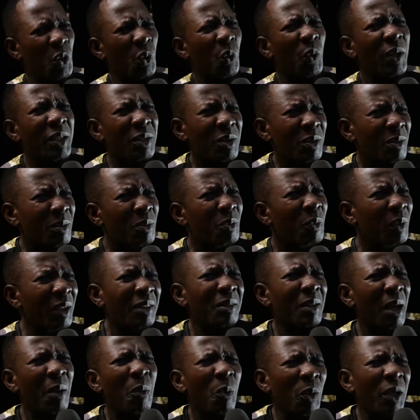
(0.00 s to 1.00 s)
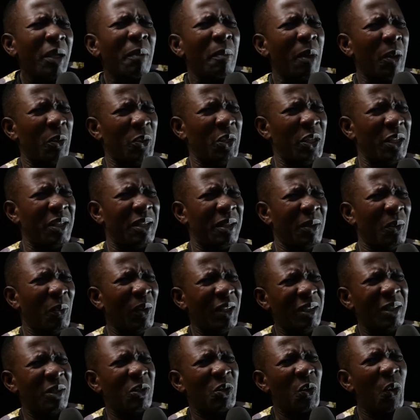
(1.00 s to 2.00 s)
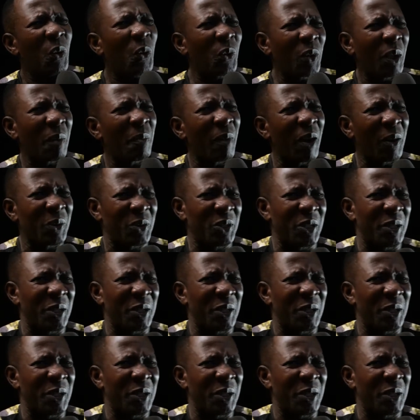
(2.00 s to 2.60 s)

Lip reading: What about it? What is so good about